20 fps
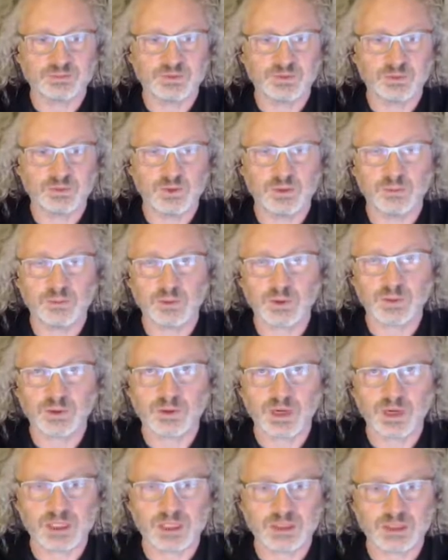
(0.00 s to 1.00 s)
for
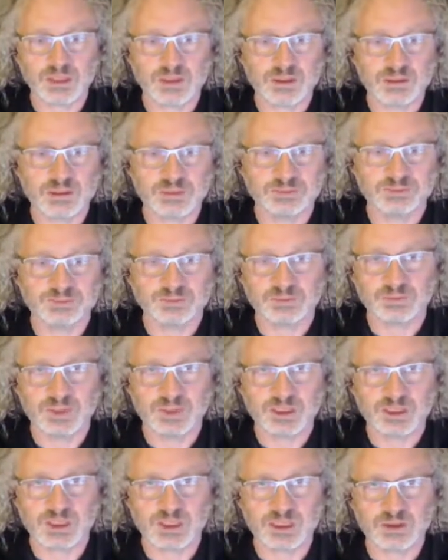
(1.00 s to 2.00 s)
book production,
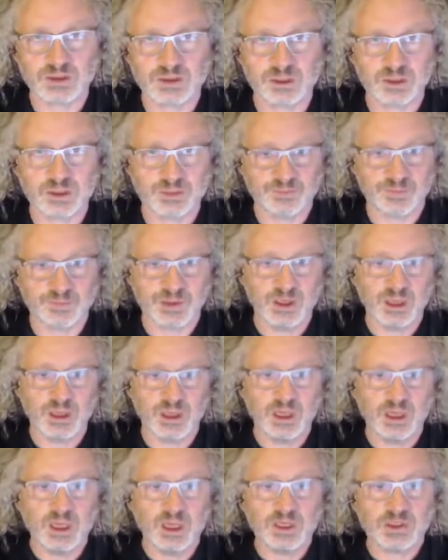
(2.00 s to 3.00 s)
etc.
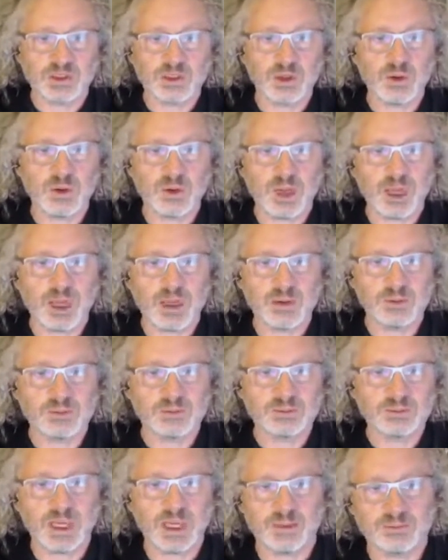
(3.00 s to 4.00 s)
So
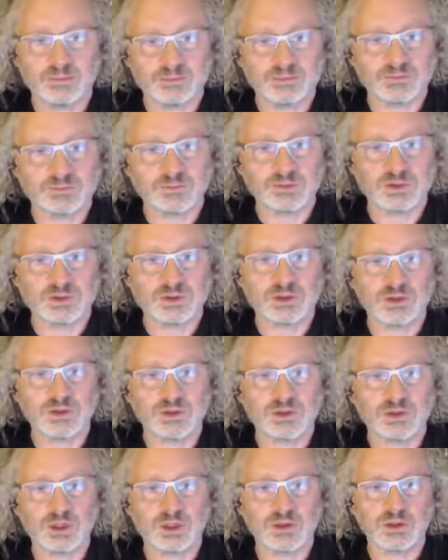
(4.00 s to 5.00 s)

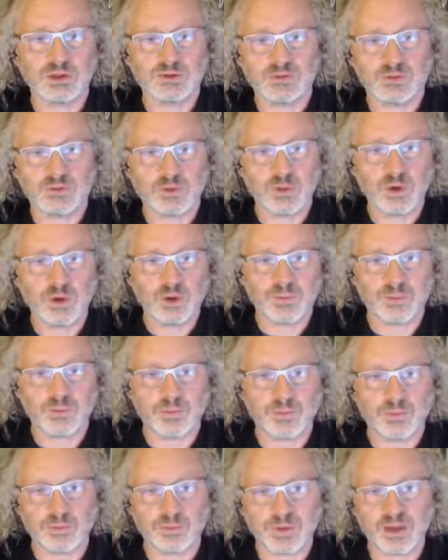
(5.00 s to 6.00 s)
so if you want
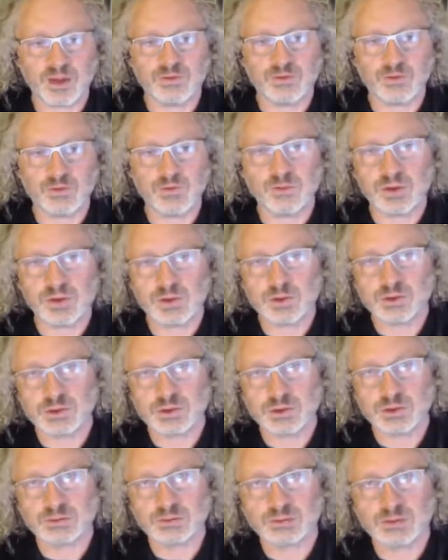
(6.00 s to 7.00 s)
a platform
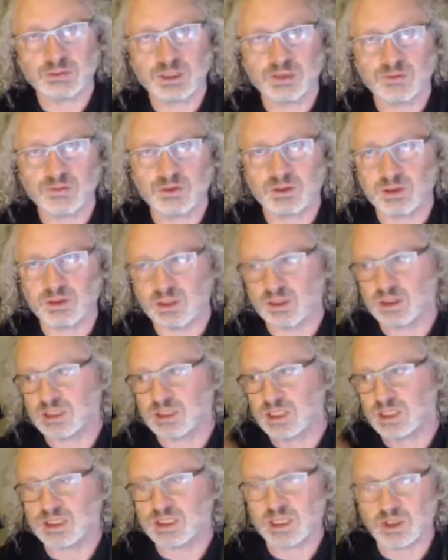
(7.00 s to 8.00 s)
built, either in
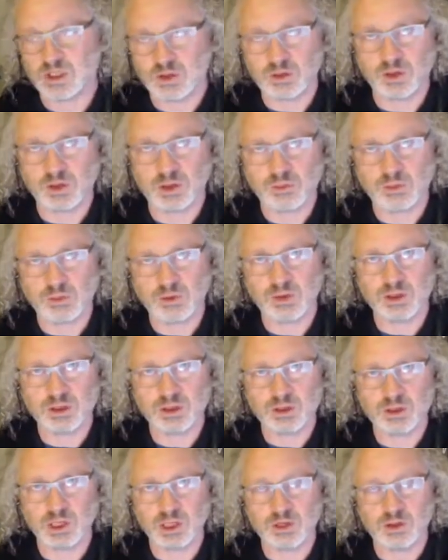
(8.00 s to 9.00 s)
the sense that you're going to build
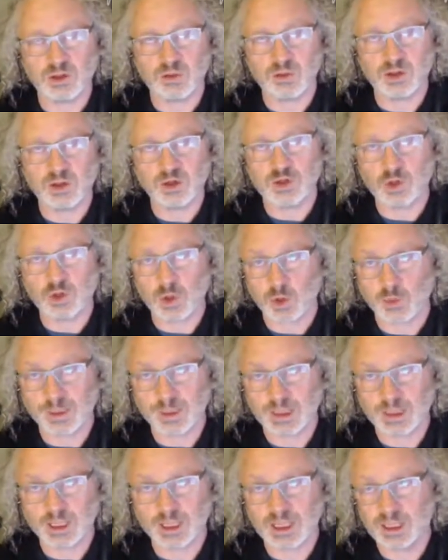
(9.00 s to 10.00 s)
it and you want to do it
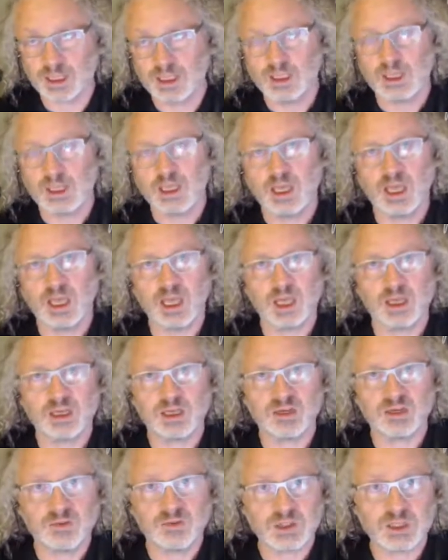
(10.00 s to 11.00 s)
quickly
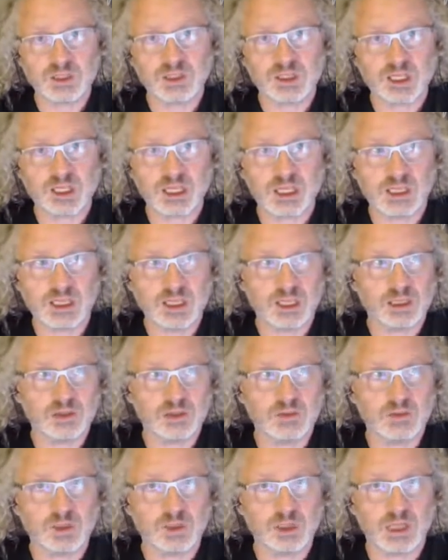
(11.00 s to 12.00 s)
and efficiently,
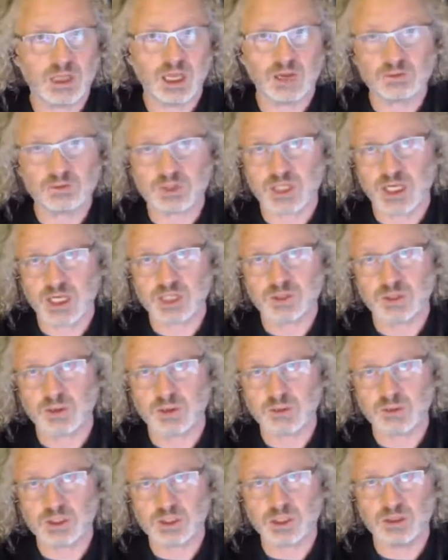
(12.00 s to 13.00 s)
and you want to help change
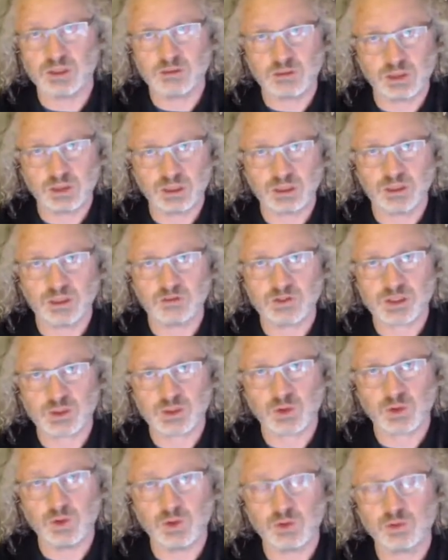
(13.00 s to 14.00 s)
publishing, then give
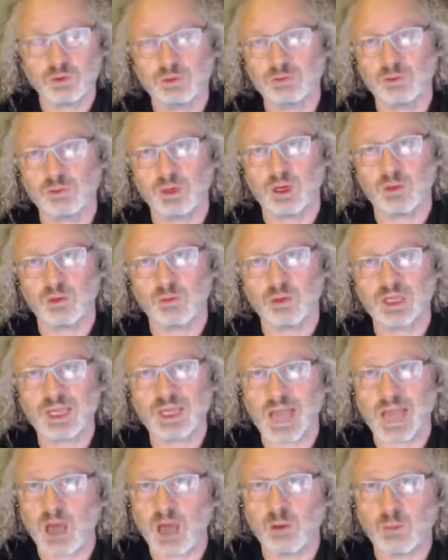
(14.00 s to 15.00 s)
us a call. We
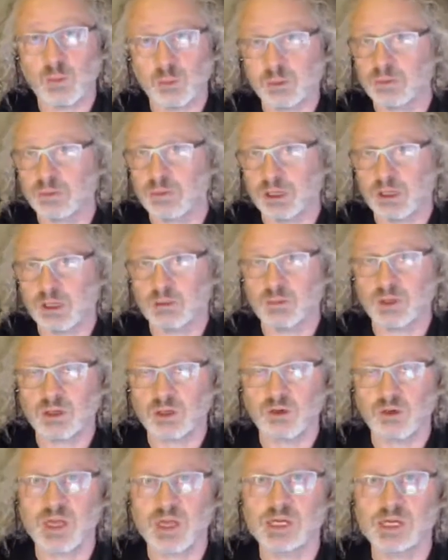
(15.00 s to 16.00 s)
can help
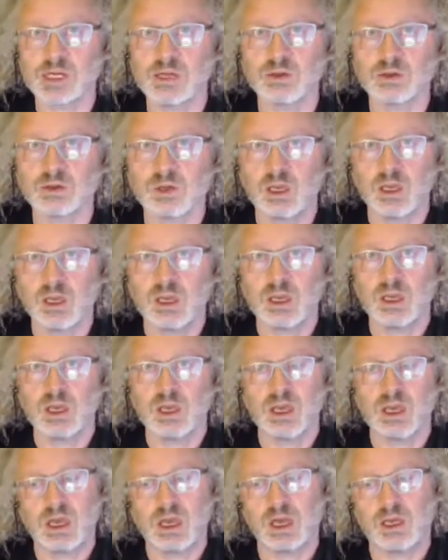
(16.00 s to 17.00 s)
a great deal.
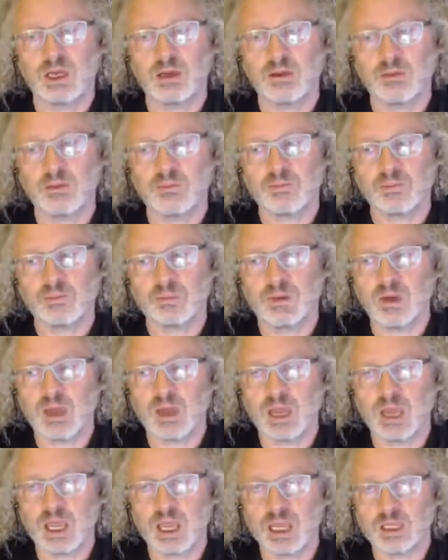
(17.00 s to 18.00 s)
And
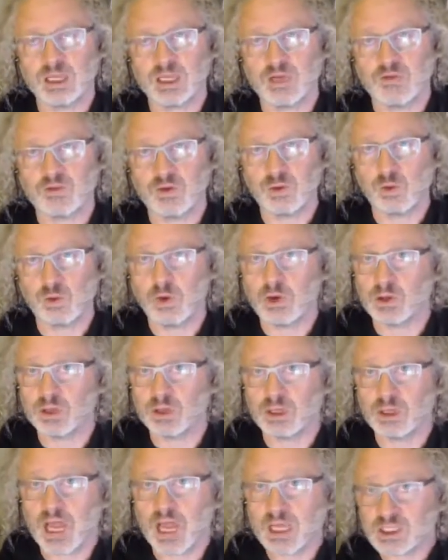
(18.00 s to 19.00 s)
if you
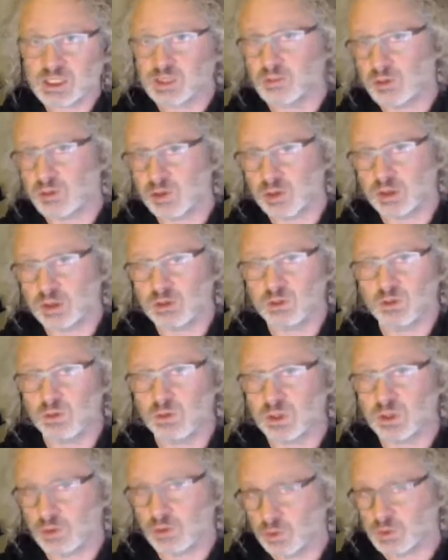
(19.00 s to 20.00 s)
want us to build it,
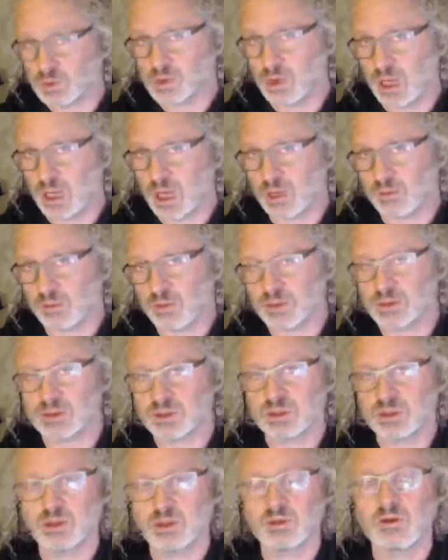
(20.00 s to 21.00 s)
we can also help.
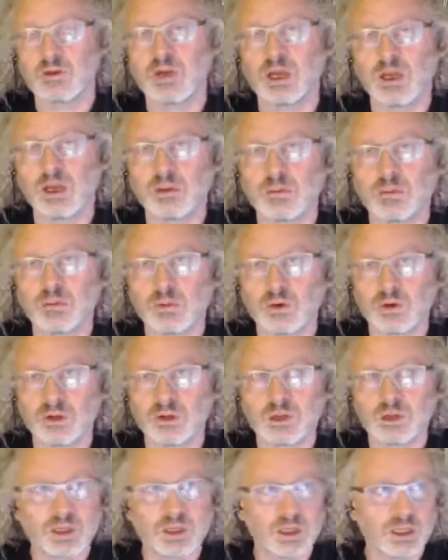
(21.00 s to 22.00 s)
So
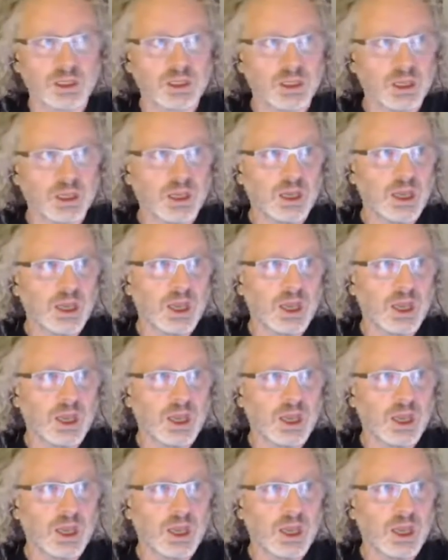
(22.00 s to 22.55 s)
we're in the